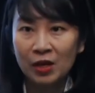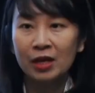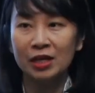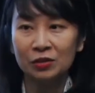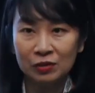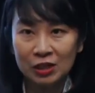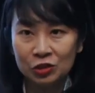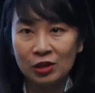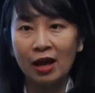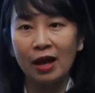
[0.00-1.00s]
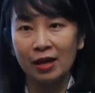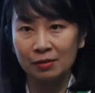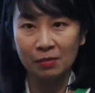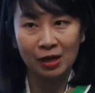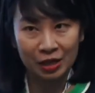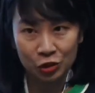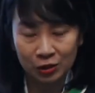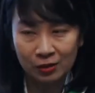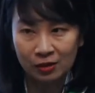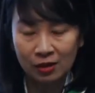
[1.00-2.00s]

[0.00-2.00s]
Indonesia and Malaysia,